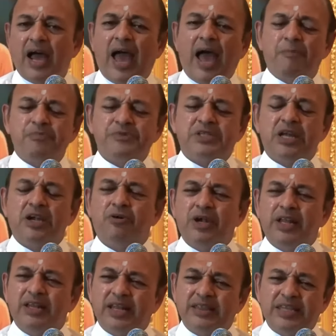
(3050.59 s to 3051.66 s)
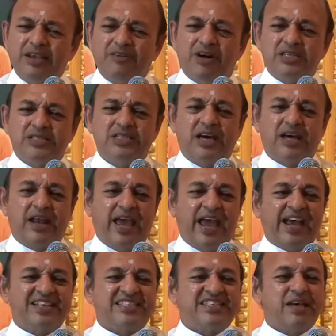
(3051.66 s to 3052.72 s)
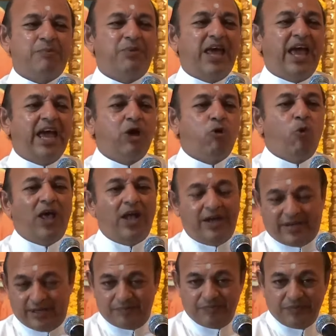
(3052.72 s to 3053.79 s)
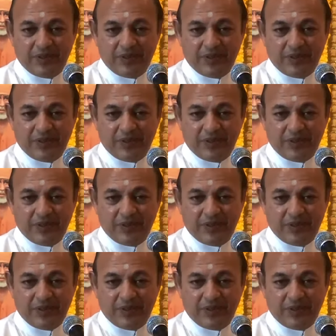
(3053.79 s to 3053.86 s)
absolutely nothing was there except a quilt.